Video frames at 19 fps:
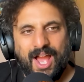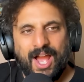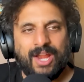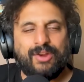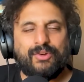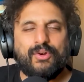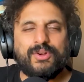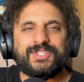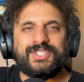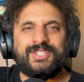
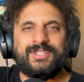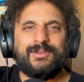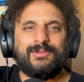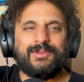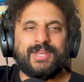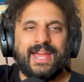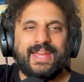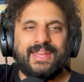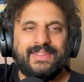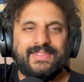Across the
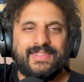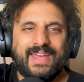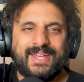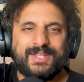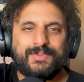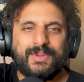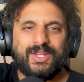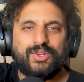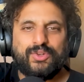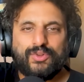UK, there
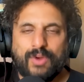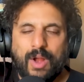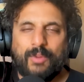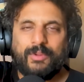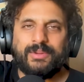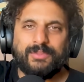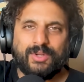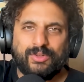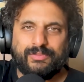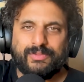has been a
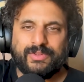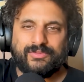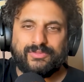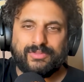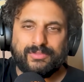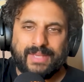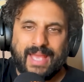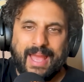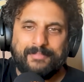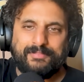growing movement
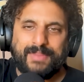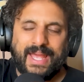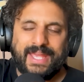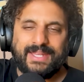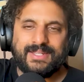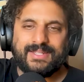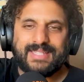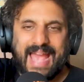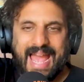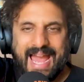from campaigners